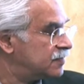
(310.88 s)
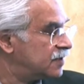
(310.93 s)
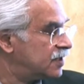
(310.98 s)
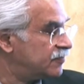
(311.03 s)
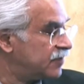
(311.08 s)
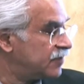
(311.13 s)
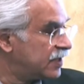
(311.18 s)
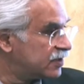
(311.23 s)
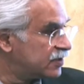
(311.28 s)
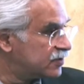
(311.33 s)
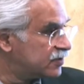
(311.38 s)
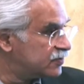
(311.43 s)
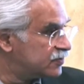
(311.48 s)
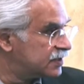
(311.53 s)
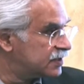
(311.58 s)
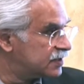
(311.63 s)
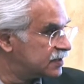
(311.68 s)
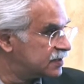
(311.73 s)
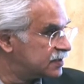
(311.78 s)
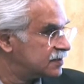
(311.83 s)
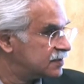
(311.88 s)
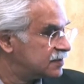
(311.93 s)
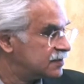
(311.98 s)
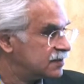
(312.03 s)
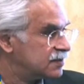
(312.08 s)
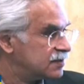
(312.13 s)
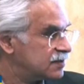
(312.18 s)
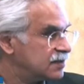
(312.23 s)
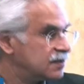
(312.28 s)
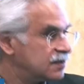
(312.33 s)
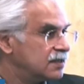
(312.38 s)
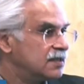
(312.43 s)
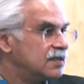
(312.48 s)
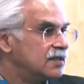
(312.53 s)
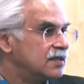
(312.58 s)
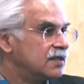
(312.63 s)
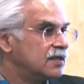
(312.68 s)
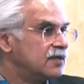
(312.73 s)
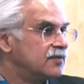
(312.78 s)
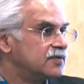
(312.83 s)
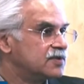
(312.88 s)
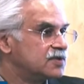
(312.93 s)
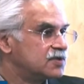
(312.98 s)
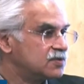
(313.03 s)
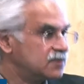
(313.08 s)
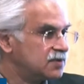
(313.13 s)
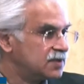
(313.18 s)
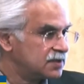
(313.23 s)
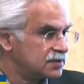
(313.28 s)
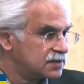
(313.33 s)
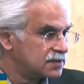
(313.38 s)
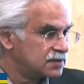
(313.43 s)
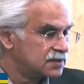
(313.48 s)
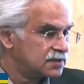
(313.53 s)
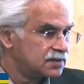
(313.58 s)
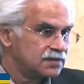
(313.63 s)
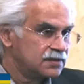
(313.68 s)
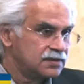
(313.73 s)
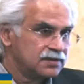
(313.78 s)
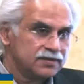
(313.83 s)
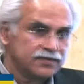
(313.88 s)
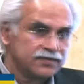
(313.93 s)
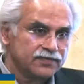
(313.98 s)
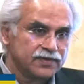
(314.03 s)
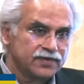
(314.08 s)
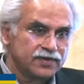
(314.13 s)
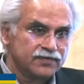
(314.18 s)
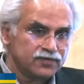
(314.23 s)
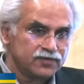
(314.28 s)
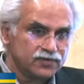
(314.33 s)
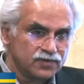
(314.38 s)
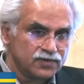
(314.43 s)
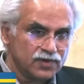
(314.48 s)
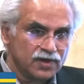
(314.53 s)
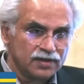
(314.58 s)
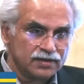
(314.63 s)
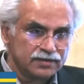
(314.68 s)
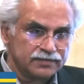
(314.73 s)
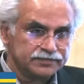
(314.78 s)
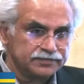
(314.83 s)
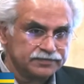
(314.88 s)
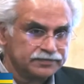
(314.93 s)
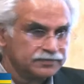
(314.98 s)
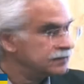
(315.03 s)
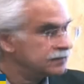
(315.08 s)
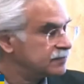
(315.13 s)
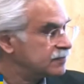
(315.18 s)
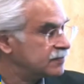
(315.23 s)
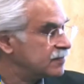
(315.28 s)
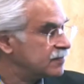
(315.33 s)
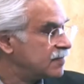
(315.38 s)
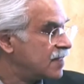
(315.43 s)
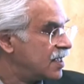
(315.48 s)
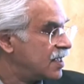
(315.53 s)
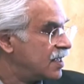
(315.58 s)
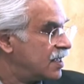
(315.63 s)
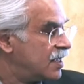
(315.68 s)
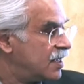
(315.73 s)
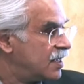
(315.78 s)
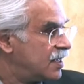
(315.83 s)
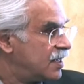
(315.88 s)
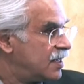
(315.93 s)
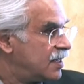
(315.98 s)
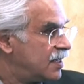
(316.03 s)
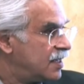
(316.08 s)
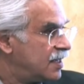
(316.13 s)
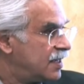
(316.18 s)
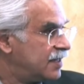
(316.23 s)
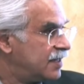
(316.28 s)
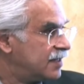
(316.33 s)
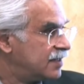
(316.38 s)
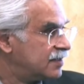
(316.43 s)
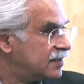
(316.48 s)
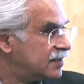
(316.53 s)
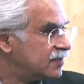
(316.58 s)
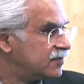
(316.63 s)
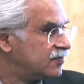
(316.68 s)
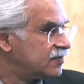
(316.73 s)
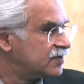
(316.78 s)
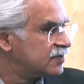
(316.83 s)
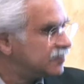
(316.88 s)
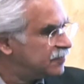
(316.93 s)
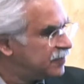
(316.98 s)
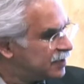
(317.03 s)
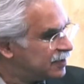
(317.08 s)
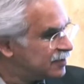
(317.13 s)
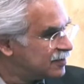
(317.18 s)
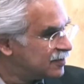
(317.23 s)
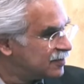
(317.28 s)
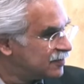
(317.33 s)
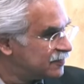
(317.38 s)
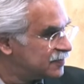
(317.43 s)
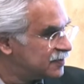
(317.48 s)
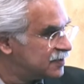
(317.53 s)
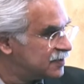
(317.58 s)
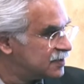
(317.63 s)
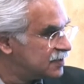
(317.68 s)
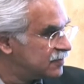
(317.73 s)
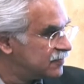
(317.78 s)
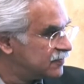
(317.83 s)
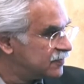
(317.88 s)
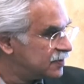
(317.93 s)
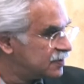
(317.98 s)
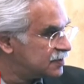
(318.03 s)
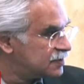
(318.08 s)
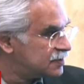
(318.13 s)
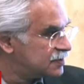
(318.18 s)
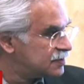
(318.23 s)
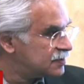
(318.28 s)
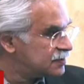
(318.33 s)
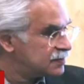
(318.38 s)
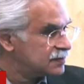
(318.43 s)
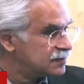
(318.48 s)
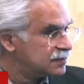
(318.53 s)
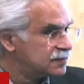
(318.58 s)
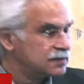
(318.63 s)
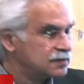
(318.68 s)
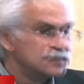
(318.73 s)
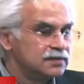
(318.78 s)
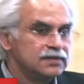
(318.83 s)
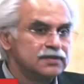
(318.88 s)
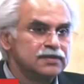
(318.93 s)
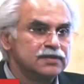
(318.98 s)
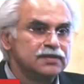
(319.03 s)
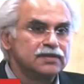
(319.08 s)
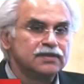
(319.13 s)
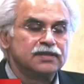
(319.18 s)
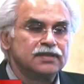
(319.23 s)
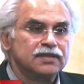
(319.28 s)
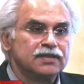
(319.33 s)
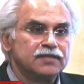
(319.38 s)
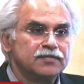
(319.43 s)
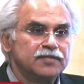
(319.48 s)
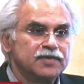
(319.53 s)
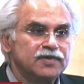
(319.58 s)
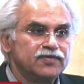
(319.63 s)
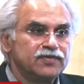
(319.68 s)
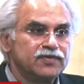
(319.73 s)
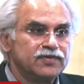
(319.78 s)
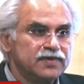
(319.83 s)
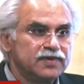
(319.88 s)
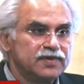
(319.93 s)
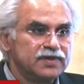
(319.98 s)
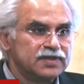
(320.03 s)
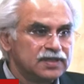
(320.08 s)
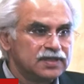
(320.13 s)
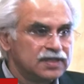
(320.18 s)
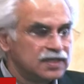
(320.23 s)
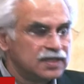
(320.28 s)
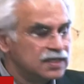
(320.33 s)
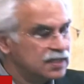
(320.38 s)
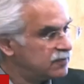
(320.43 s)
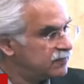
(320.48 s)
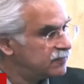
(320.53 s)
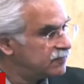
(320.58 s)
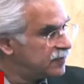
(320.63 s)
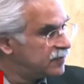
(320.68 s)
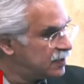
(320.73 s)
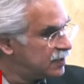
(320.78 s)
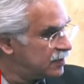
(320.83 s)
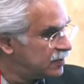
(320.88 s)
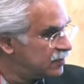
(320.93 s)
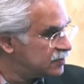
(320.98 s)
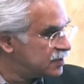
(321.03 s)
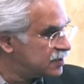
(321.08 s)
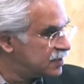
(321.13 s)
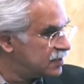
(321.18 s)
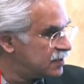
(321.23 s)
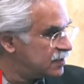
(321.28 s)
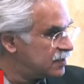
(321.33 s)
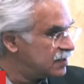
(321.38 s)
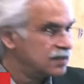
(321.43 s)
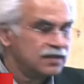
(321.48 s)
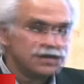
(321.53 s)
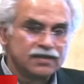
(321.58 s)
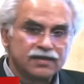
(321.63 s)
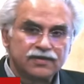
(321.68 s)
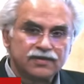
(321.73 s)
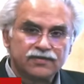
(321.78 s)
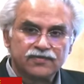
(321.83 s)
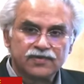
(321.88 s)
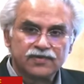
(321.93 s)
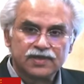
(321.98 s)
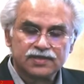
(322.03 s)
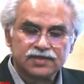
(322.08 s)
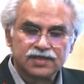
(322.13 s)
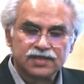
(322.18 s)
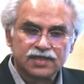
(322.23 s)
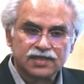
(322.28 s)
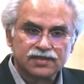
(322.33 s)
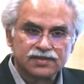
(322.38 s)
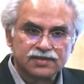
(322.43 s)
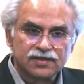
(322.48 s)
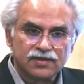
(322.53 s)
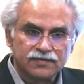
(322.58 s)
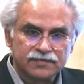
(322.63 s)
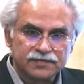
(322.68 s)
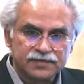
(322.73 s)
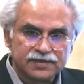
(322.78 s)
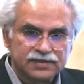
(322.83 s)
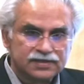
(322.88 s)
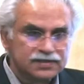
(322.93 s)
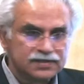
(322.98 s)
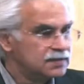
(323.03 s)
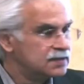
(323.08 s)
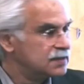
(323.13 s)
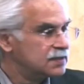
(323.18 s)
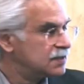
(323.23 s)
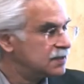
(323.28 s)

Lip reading: evacuate our students from Wuhan. And it was a very tough decision for us. But we worked again very closely with the Chinese government,